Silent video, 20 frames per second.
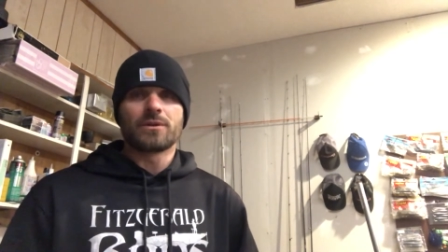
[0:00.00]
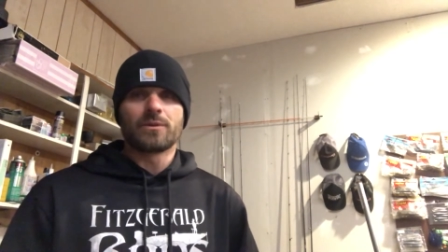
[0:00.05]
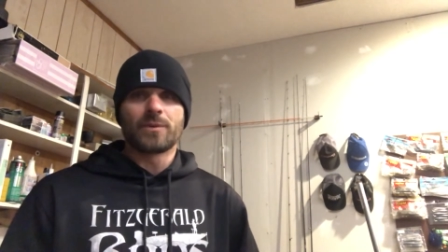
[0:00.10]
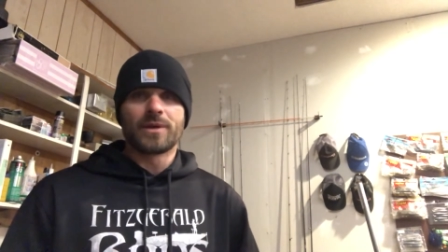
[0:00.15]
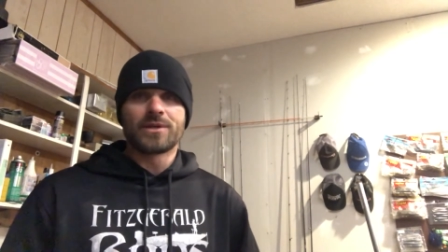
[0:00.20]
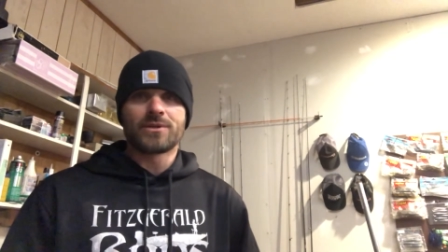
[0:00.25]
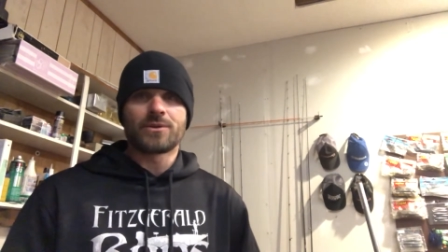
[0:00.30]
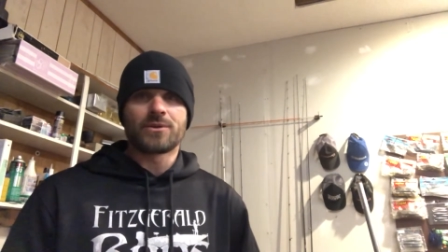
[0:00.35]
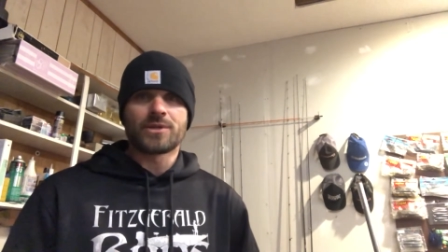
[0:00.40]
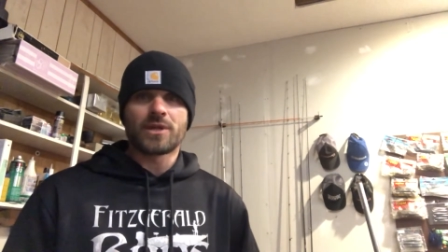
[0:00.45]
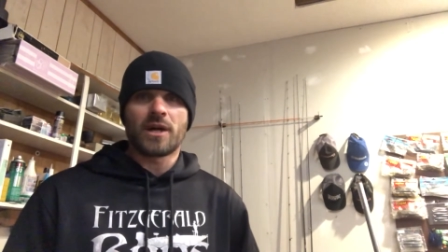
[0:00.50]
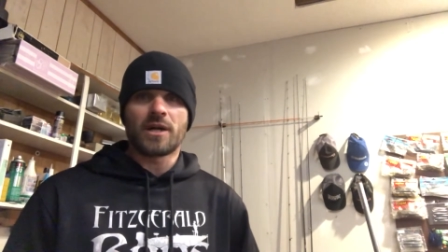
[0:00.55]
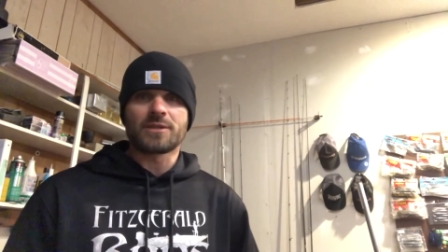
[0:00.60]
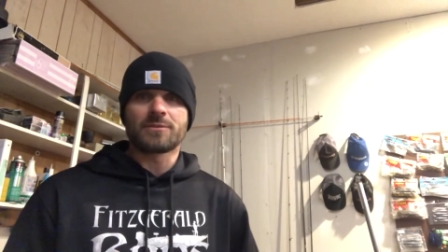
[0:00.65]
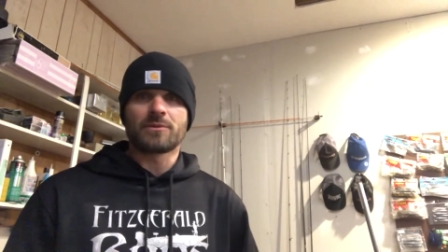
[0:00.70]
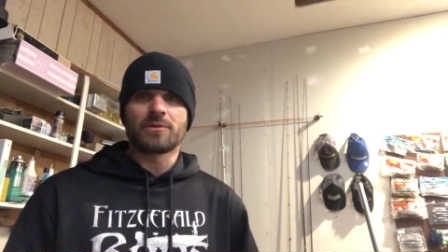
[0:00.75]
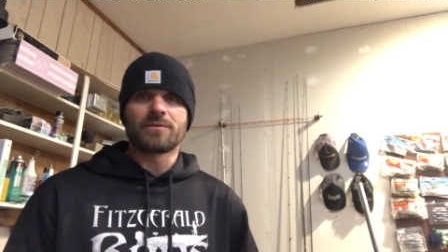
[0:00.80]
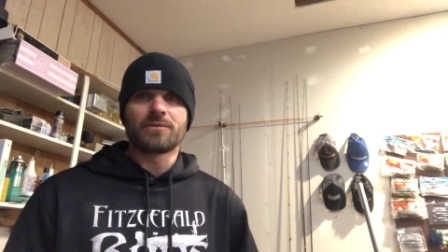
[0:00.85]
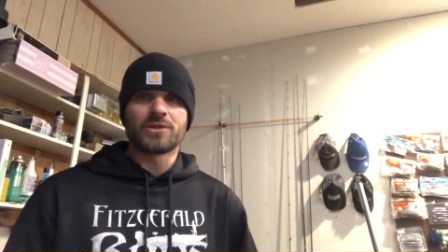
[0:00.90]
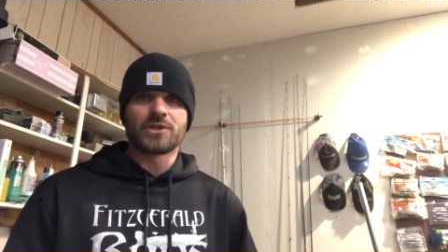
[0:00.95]
the research
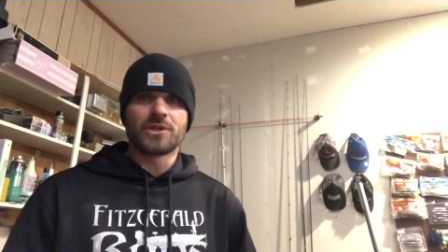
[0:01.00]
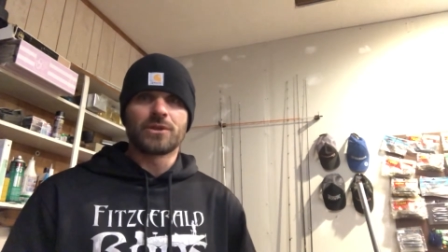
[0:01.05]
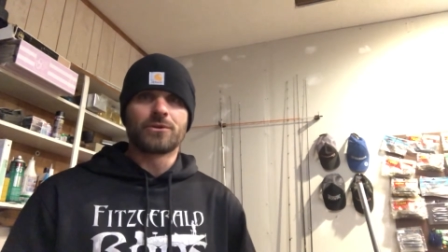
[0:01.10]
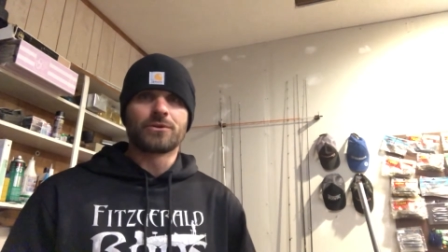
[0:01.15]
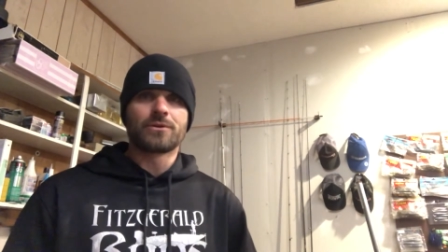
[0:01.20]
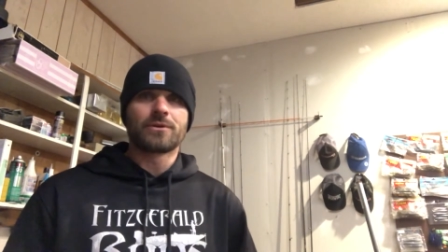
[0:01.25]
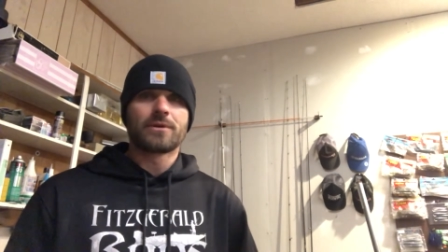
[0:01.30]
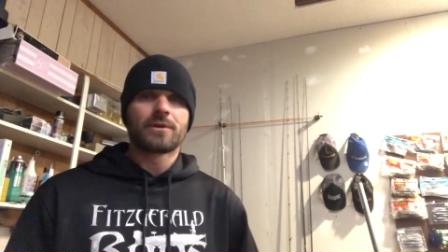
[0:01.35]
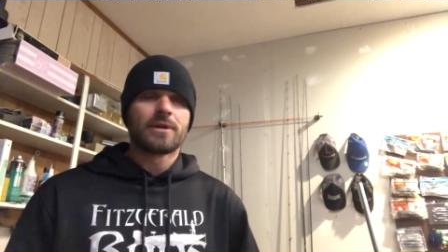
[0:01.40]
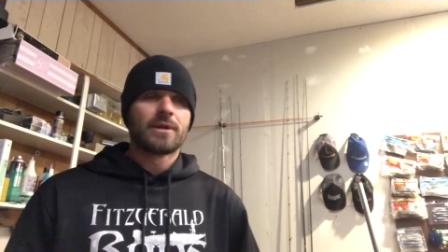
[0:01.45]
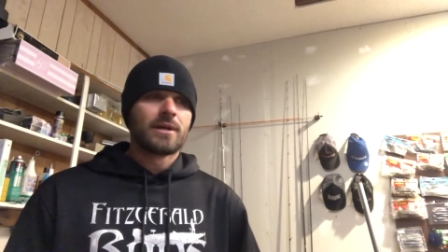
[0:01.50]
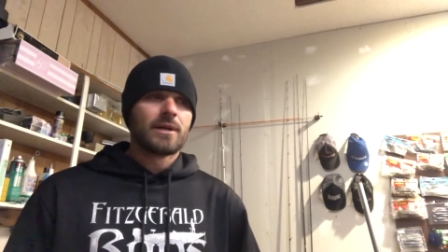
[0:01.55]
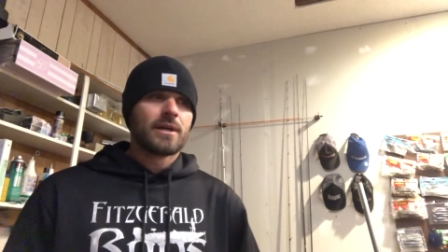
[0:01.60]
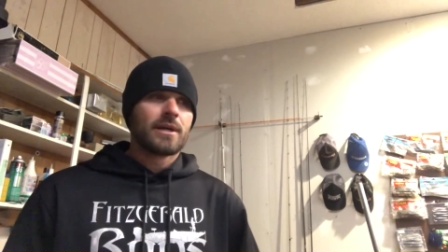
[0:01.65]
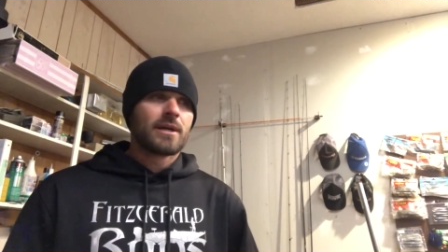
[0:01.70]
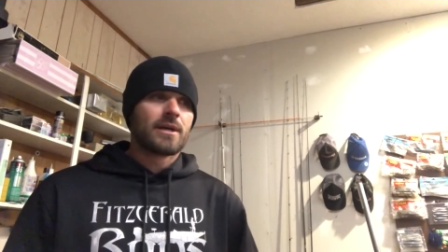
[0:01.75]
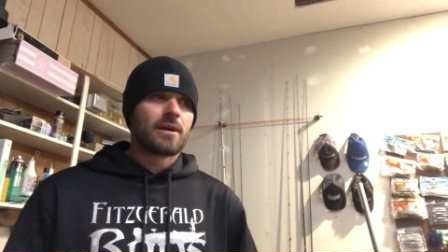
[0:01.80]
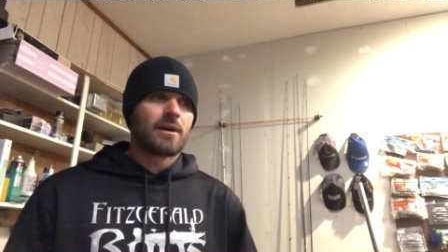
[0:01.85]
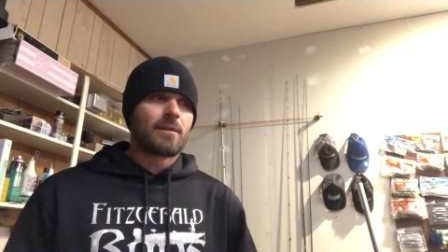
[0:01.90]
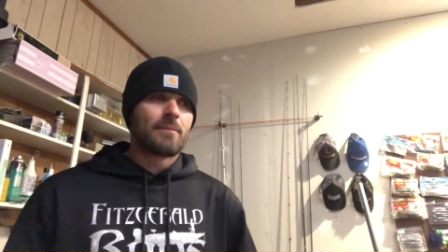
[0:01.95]
hospital for children.
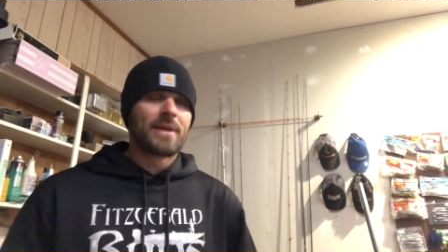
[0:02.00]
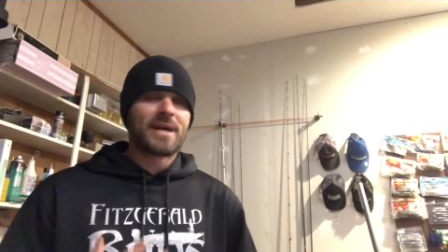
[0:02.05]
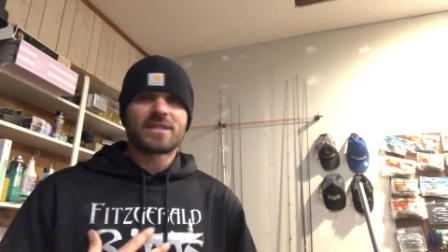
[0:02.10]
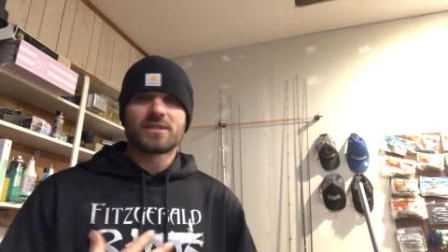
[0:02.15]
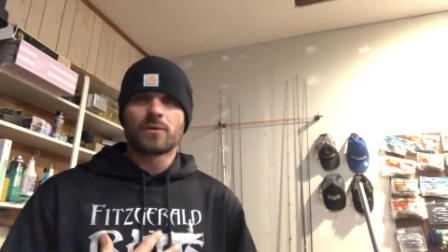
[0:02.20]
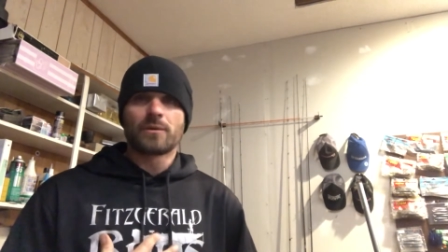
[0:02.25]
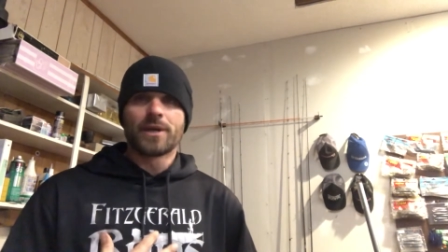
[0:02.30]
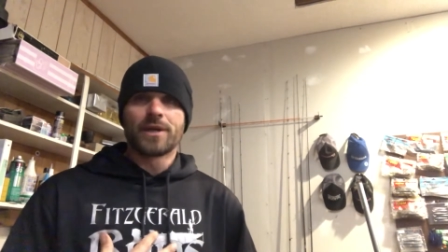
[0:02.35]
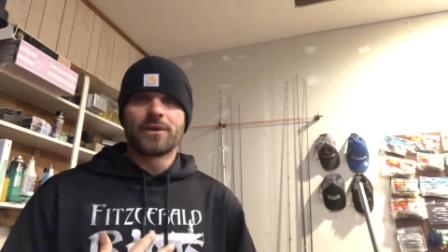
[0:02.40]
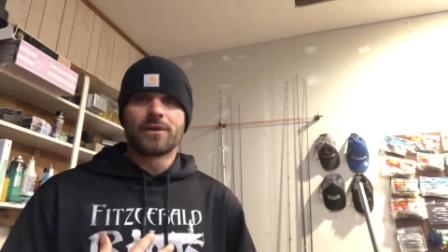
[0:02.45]
That's what we